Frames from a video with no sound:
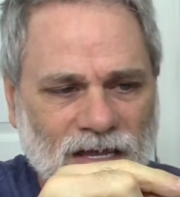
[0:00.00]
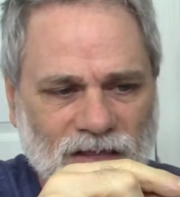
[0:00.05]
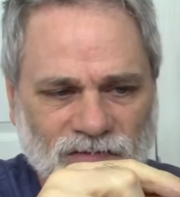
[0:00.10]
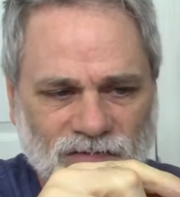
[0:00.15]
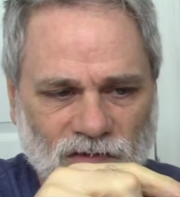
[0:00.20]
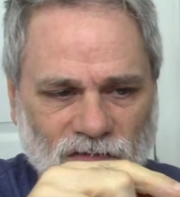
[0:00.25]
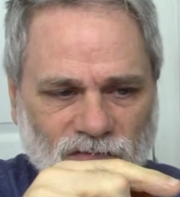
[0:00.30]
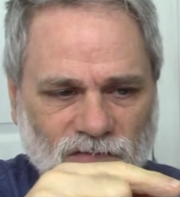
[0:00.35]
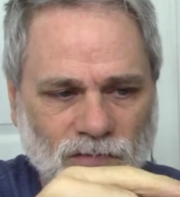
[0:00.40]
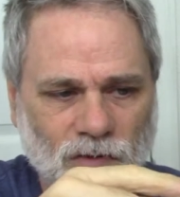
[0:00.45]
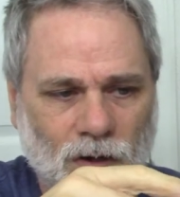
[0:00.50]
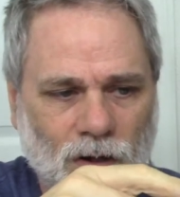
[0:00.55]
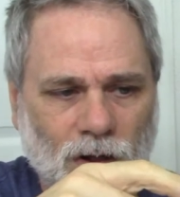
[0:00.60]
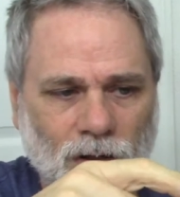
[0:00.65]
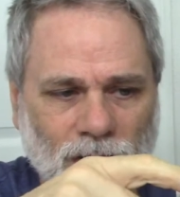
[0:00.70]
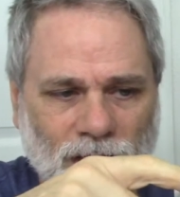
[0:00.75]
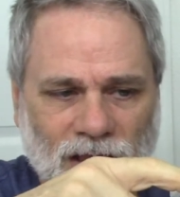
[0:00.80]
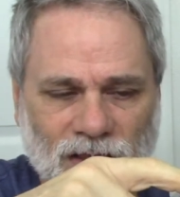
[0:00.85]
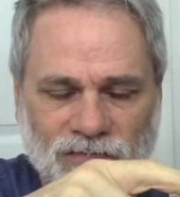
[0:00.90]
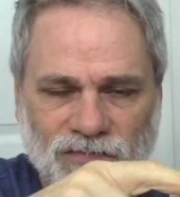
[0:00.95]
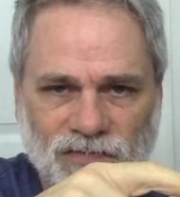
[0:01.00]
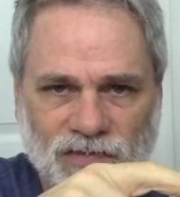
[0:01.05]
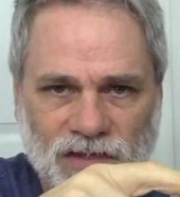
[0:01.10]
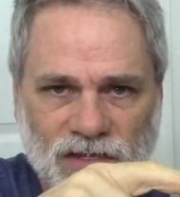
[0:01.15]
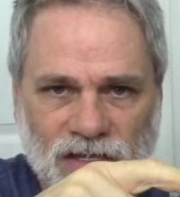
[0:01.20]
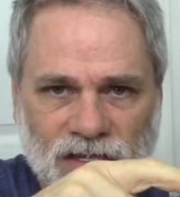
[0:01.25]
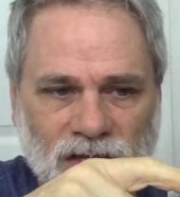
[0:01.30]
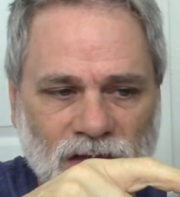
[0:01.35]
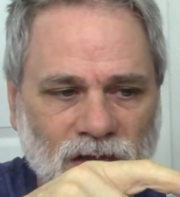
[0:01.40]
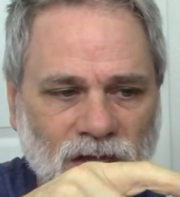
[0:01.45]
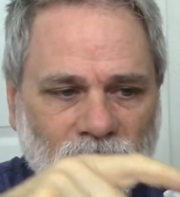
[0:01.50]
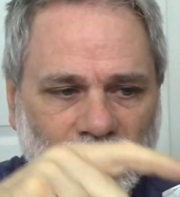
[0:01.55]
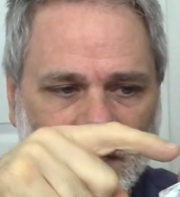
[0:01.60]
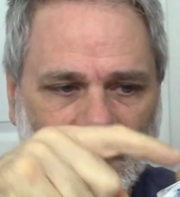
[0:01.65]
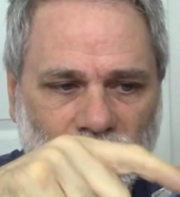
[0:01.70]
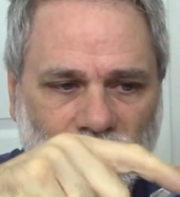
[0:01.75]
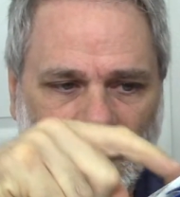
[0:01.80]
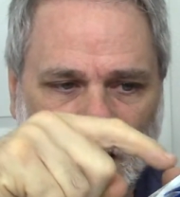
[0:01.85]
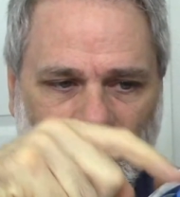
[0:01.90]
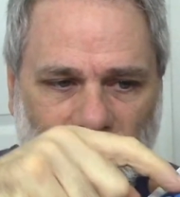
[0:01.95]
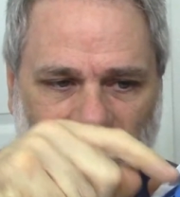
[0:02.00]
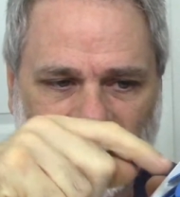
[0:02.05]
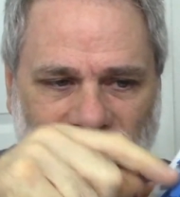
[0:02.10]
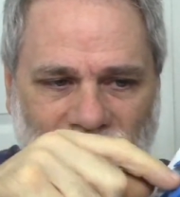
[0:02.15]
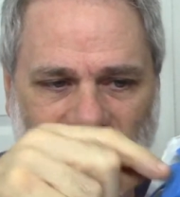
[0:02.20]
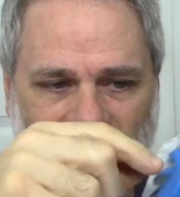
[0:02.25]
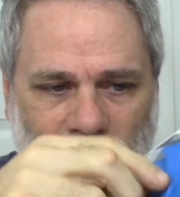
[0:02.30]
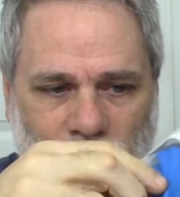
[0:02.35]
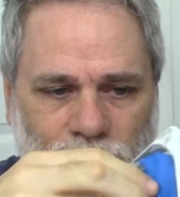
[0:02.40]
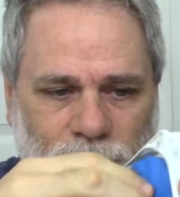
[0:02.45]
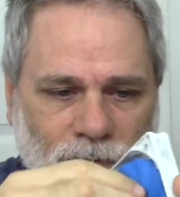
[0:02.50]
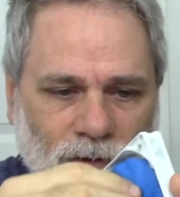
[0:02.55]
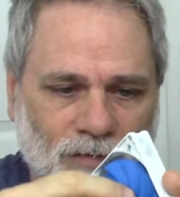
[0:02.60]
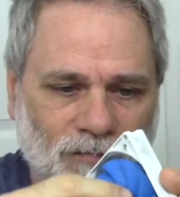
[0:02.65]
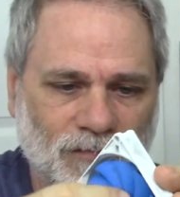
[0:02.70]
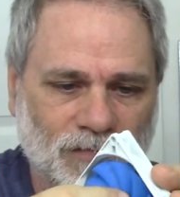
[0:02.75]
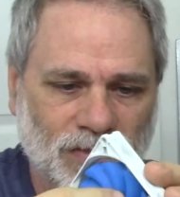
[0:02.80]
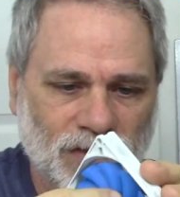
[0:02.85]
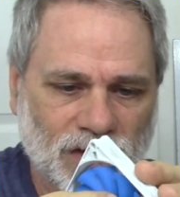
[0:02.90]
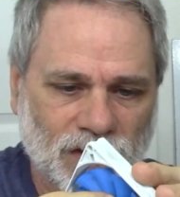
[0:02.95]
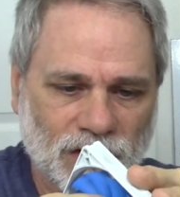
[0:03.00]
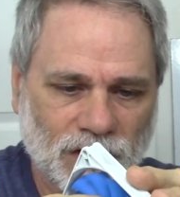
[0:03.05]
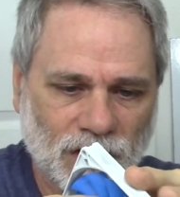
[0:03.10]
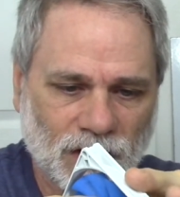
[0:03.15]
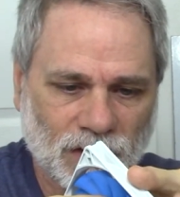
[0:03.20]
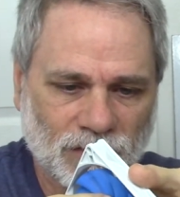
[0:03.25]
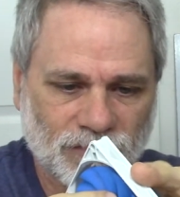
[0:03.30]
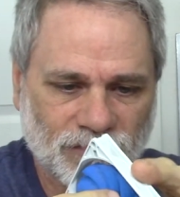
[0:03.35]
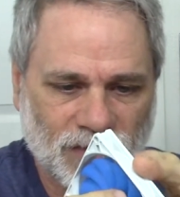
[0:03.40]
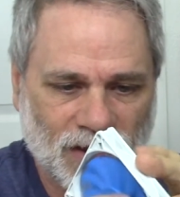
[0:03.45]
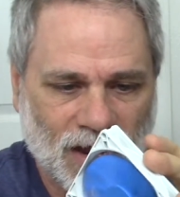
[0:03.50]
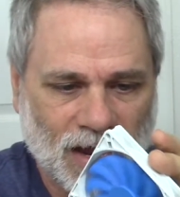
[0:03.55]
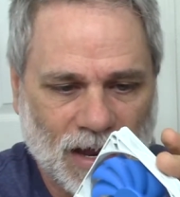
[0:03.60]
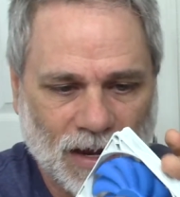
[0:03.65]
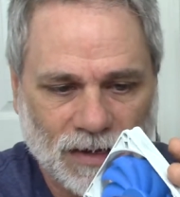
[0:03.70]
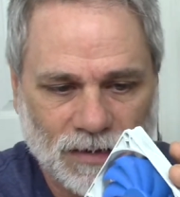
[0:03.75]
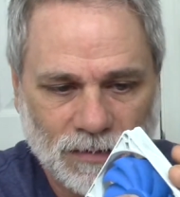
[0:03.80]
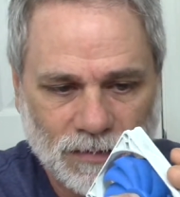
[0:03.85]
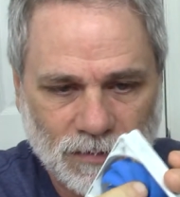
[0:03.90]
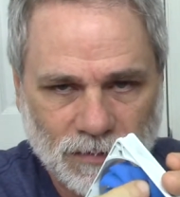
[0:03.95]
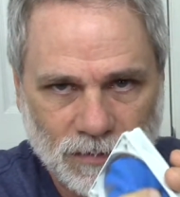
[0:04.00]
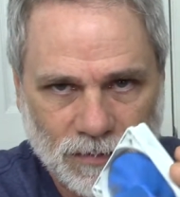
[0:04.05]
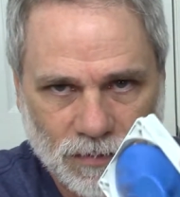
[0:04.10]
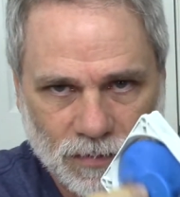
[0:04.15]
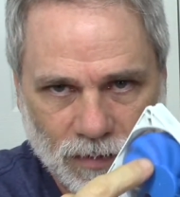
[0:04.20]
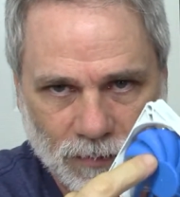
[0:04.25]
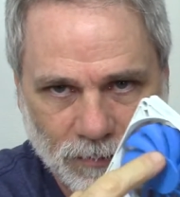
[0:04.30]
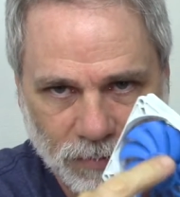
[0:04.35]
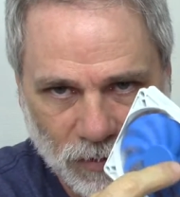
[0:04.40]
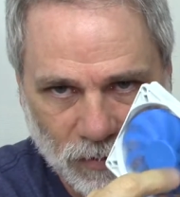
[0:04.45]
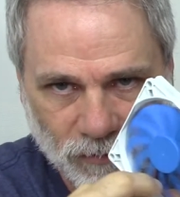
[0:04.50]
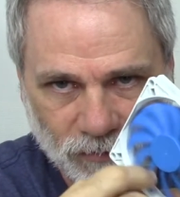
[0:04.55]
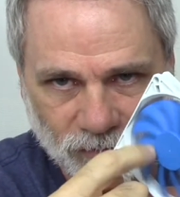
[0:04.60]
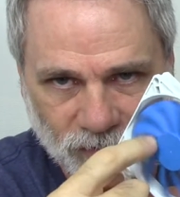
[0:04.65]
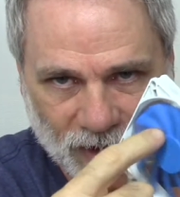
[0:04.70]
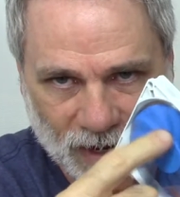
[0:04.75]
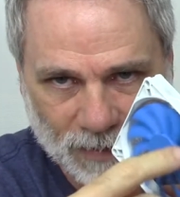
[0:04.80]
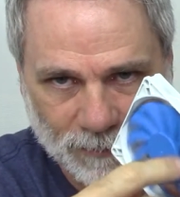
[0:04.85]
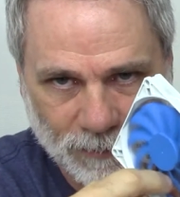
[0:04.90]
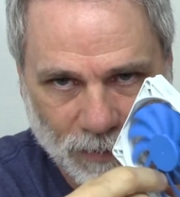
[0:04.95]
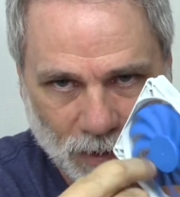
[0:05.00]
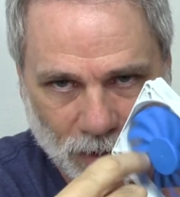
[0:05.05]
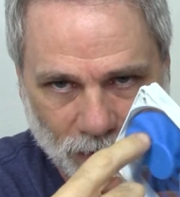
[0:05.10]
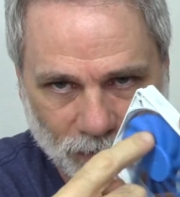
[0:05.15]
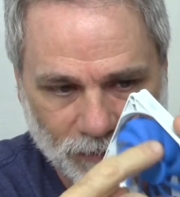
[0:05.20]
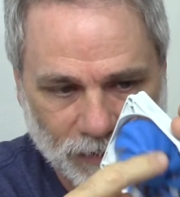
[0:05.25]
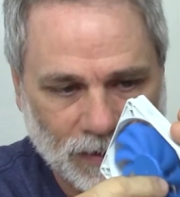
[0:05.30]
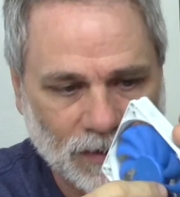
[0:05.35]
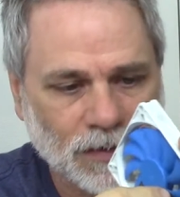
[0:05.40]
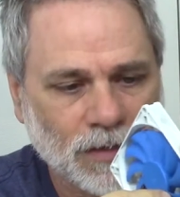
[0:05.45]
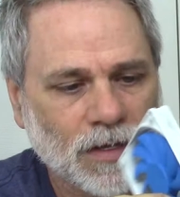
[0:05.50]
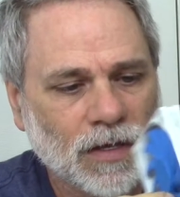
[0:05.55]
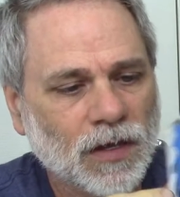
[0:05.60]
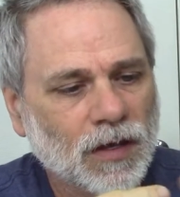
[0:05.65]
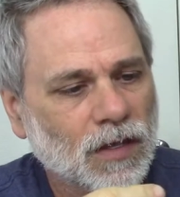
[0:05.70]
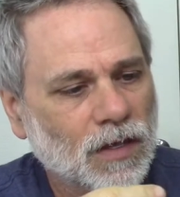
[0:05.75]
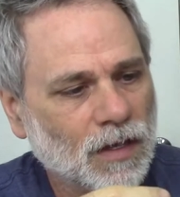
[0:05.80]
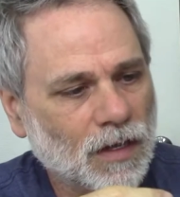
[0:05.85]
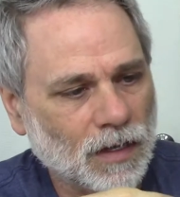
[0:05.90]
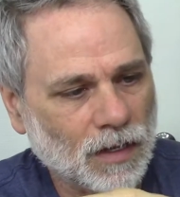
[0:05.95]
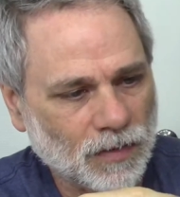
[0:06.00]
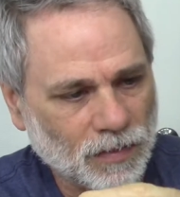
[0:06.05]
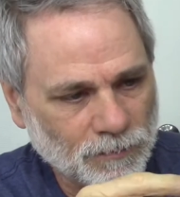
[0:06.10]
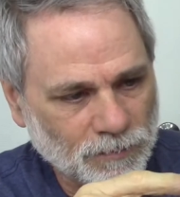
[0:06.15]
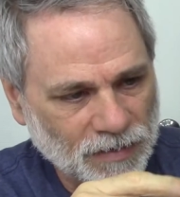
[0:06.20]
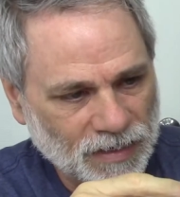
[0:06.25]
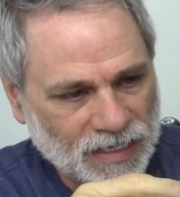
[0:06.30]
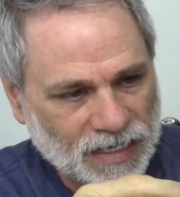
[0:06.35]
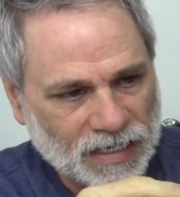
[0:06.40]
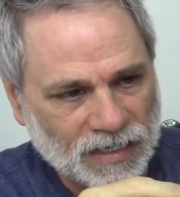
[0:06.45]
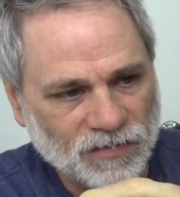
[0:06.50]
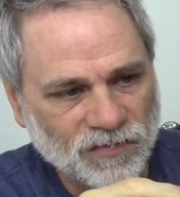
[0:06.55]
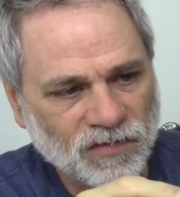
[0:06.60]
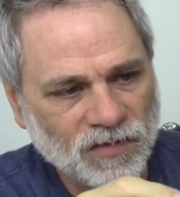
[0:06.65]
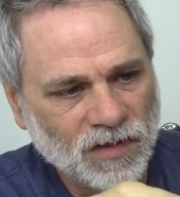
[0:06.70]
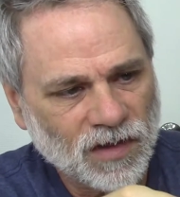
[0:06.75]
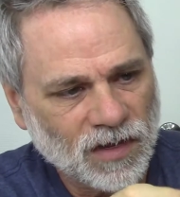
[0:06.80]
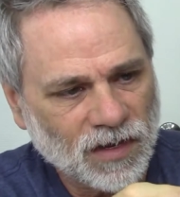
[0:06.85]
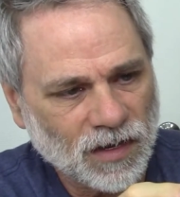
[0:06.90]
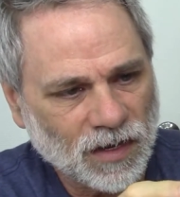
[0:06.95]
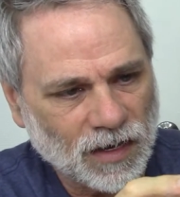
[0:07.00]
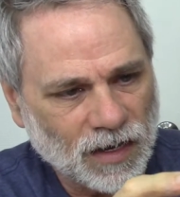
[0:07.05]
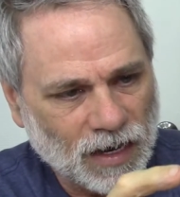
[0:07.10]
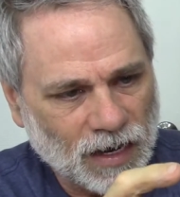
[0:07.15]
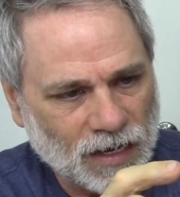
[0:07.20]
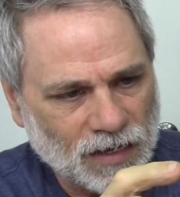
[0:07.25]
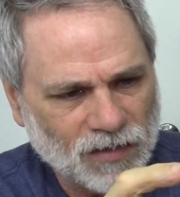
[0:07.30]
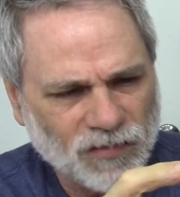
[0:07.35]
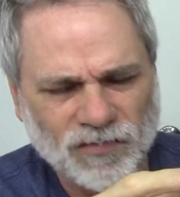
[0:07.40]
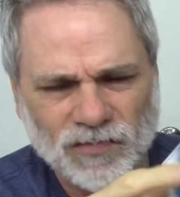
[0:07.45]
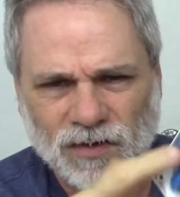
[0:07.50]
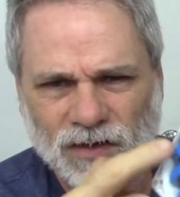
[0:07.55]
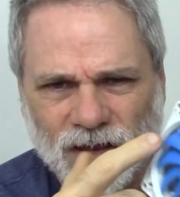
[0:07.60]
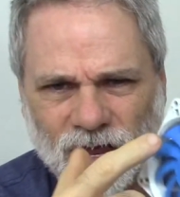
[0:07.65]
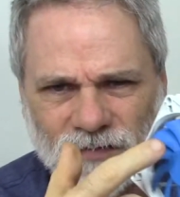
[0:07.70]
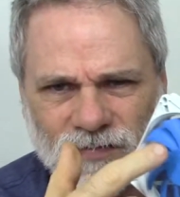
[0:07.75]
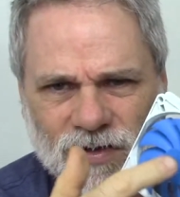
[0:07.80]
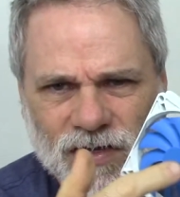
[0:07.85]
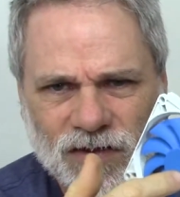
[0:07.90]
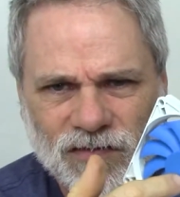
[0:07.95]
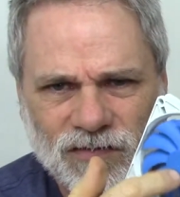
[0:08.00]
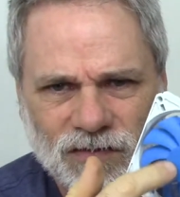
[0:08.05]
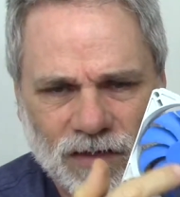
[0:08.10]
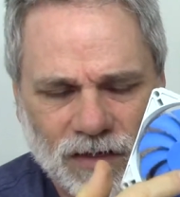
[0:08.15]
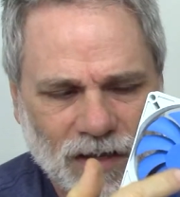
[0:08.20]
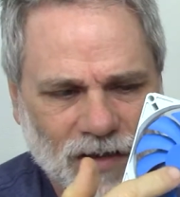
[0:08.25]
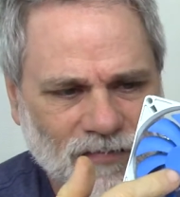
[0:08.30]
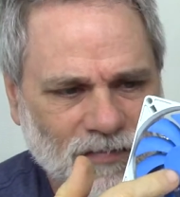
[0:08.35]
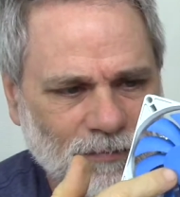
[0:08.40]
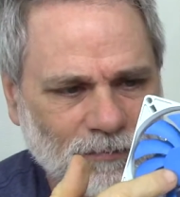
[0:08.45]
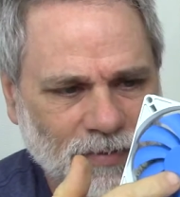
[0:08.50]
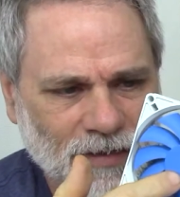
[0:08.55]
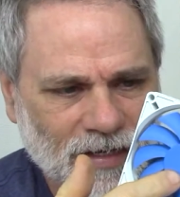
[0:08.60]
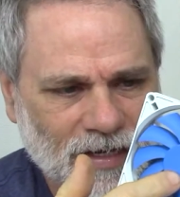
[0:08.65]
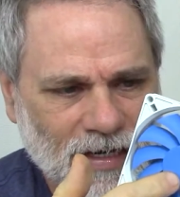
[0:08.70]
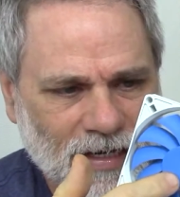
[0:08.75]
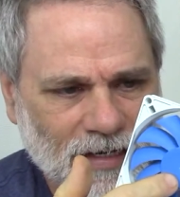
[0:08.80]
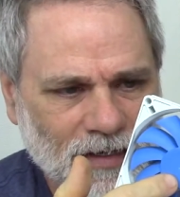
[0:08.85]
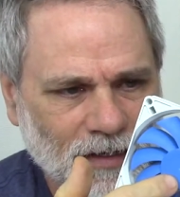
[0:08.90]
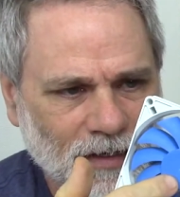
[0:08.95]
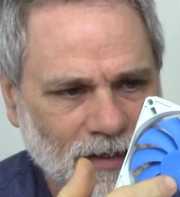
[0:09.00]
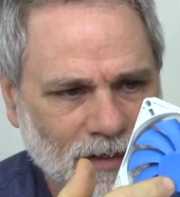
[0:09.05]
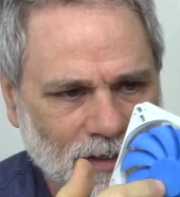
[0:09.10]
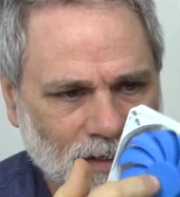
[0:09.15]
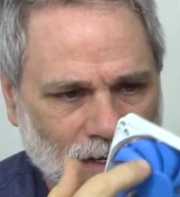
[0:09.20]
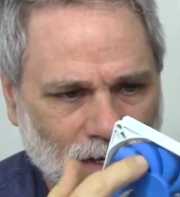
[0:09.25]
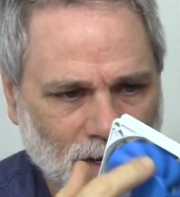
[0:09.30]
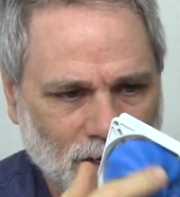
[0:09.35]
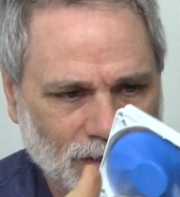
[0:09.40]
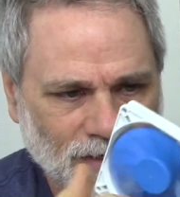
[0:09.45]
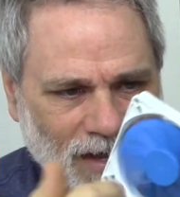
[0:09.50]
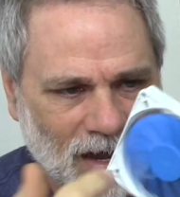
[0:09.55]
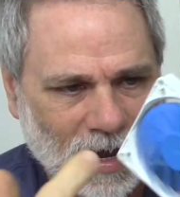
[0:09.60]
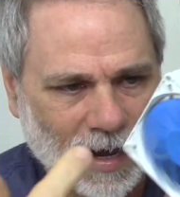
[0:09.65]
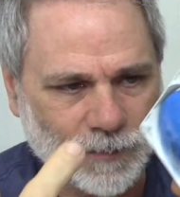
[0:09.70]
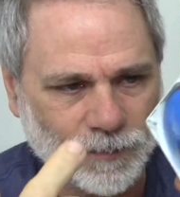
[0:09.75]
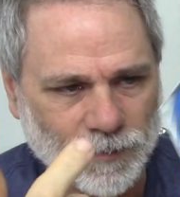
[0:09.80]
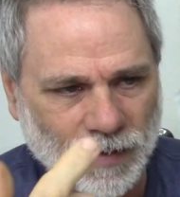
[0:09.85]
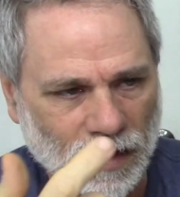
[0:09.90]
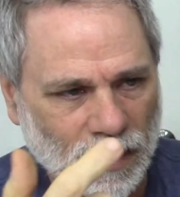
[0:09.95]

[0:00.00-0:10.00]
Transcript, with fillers: It's as tall as the uh, cap of the uh, fan, the blue fan part of it, uh, the blades. And this is 11. It is an 11 blade uh, cap.